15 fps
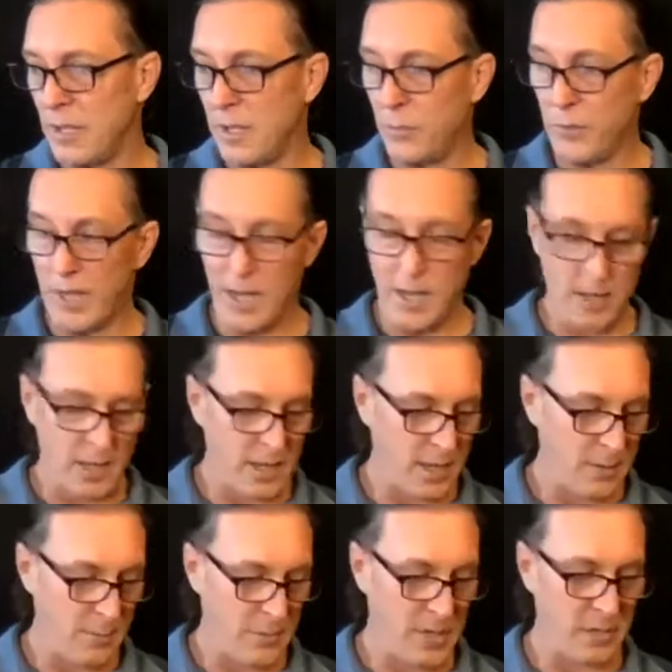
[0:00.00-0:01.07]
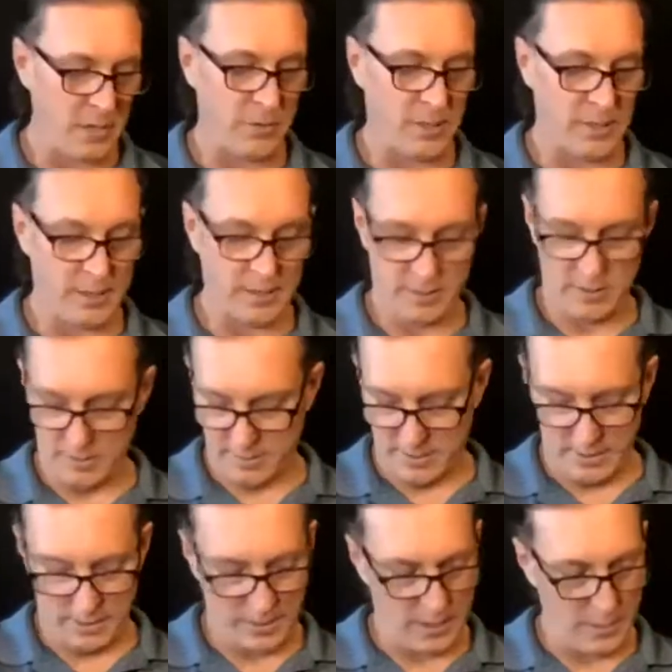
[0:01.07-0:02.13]
we got a bend and release, so it's
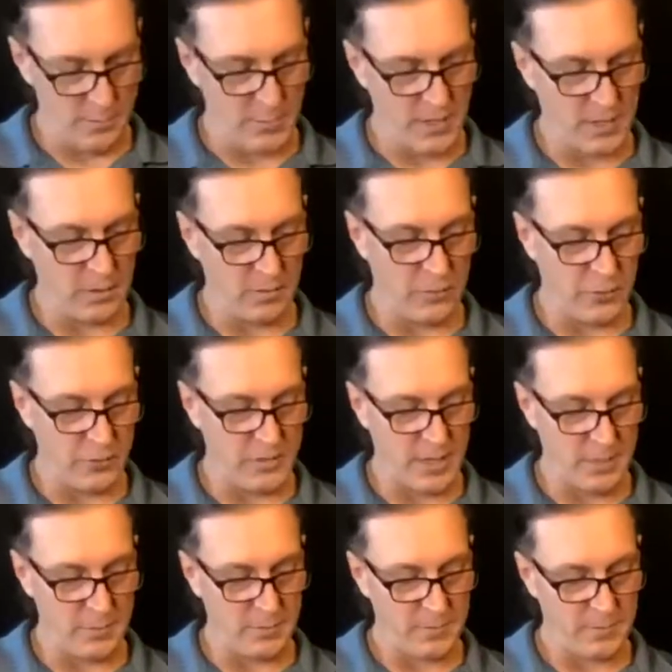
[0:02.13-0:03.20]
like I'm bending a full step.